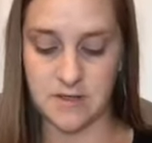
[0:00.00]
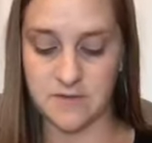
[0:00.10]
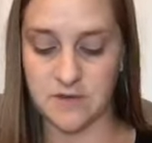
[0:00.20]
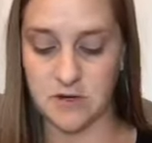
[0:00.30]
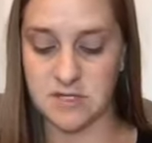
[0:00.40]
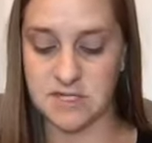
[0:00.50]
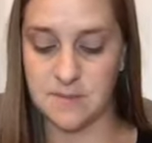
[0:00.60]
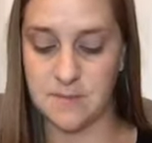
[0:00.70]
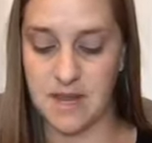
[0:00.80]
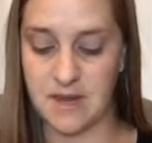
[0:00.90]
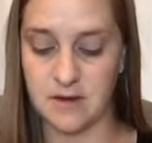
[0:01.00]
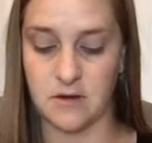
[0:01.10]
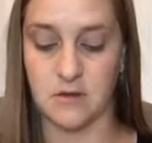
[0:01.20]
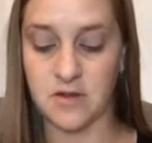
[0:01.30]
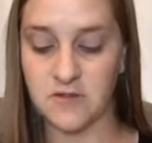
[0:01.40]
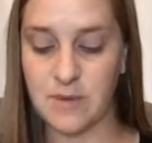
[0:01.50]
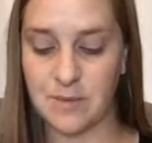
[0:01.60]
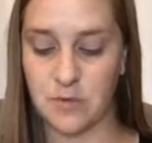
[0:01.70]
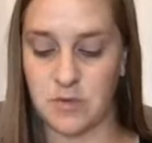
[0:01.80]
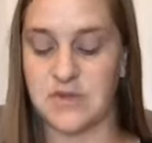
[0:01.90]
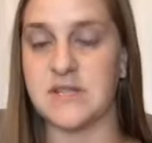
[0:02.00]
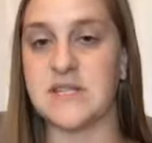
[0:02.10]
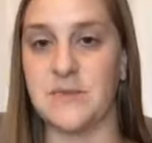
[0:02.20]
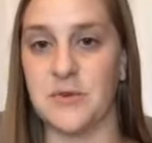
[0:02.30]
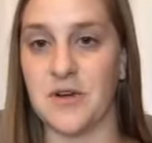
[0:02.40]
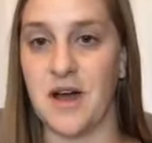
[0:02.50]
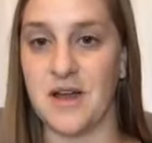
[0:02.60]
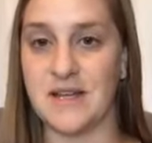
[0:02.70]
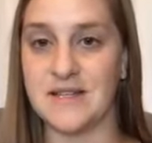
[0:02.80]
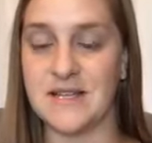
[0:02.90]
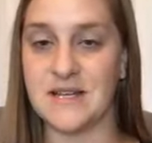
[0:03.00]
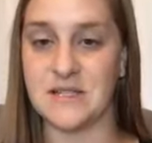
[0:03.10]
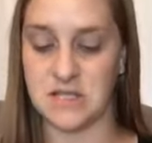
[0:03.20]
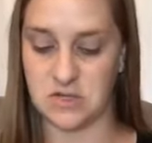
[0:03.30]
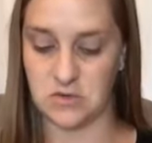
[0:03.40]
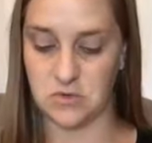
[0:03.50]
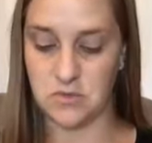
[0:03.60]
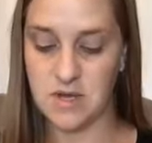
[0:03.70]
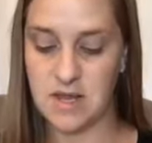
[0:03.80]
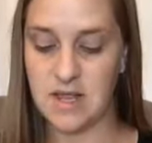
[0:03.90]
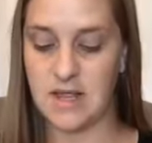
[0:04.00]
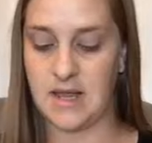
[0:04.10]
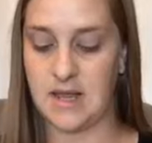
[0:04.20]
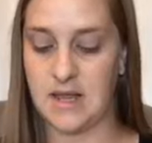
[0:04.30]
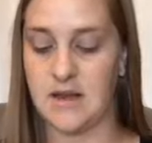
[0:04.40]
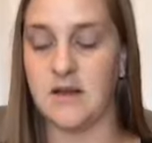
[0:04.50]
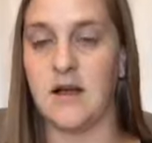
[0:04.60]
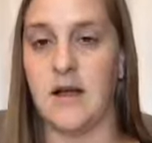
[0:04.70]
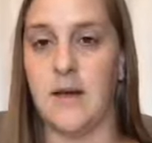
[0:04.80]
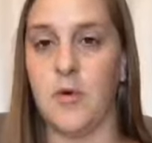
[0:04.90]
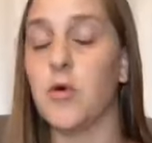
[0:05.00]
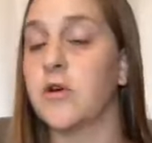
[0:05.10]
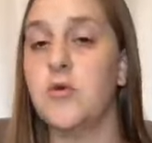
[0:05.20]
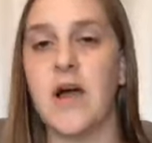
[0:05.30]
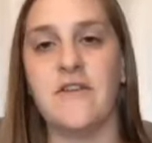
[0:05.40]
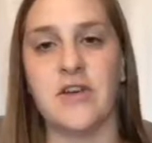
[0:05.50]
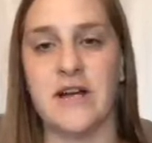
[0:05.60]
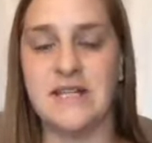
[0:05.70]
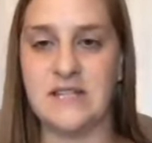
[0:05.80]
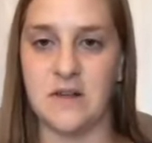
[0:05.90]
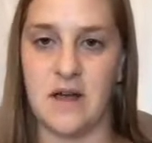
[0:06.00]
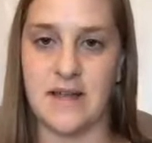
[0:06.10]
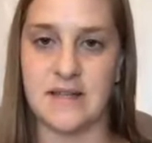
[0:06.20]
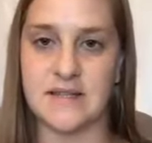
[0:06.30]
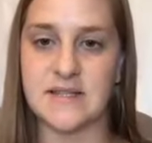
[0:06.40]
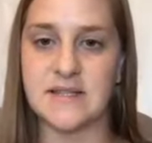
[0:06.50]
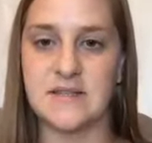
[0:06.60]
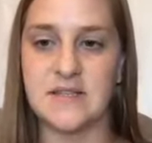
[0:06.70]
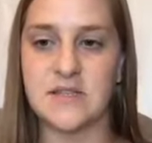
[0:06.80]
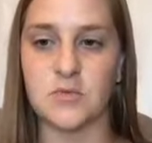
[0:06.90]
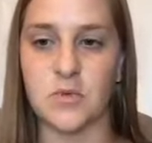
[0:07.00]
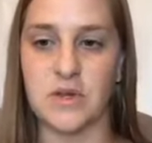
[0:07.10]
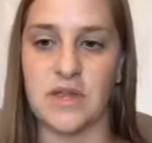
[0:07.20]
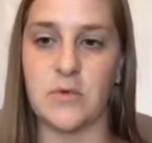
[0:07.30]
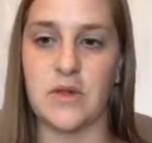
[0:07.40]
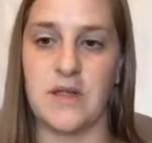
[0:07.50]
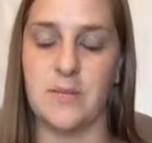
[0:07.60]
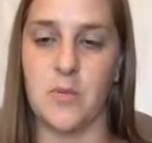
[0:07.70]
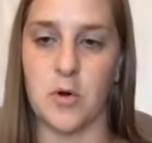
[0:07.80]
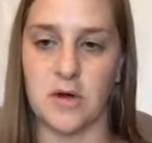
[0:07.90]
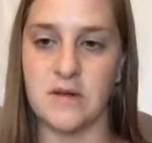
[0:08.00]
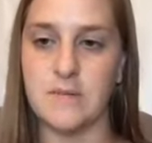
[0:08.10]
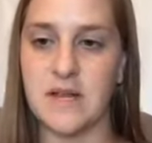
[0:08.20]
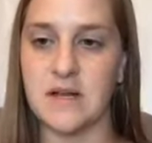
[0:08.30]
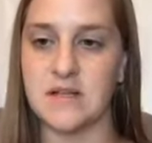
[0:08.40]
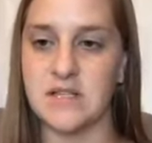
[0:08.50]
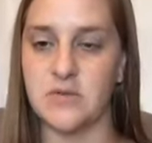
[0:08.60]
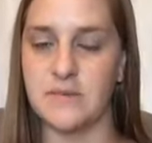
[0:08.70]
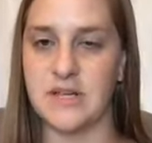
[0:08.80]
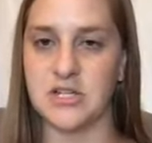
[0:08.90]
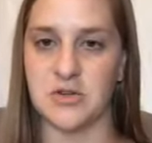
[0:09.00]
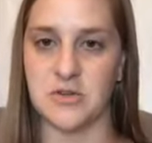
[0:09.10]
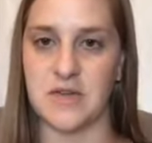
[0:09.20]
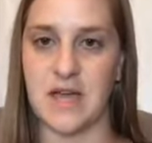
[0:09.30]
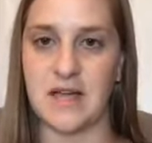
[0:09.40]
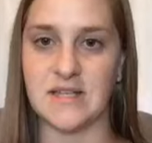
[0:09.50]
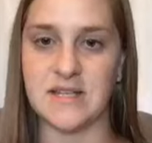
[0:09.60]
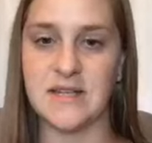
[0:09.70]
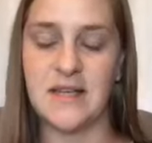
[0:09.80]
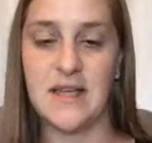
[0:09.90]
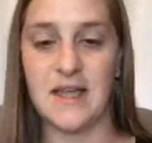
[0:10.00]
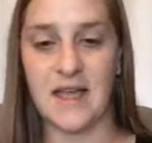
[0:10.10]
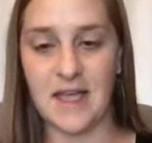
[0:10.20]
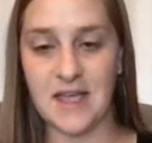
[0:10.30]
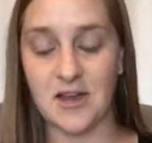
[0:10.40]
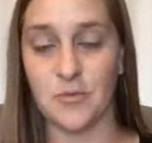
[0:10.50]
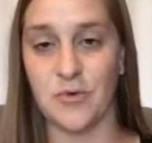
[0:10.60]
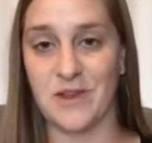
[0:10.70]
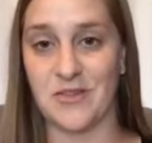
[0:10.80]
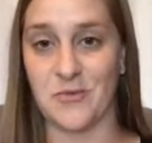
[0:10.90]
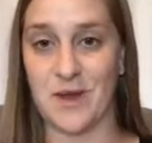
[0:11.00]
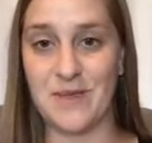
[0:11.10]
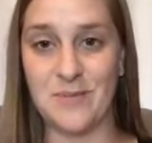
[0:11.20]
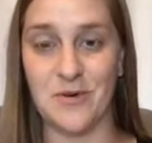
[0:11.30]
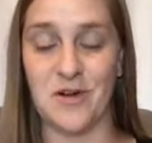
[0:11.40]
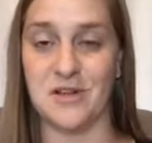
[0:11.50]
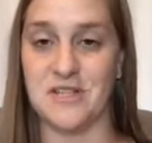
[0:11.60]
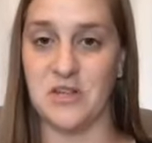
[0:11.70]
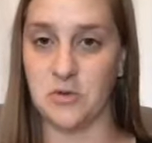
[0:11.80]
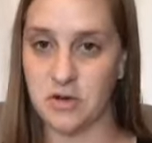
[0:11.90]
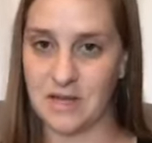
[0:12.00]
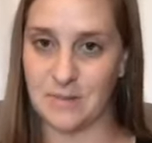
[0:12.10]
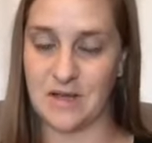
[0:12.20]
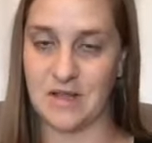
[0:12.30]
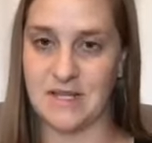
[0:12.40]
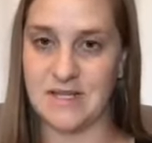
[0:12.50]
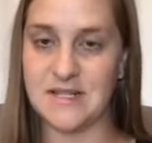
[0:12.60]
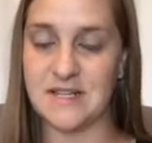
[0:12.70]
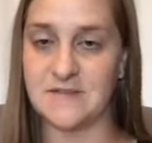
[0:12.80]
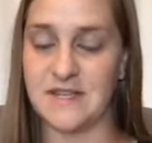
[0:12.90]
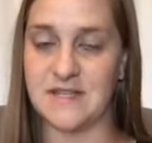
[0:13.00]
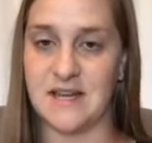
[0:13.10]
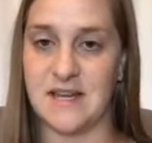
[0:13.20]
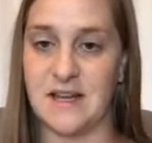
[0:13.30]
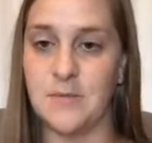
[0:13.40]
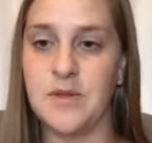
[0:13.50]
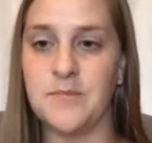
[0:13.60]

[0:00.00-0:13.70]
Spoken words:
First, look for people with a similar audience as you, and or who have your ideal audience. This is really, really important because you want to make sure that A, you're bringing the right people onto your email list if they sign up,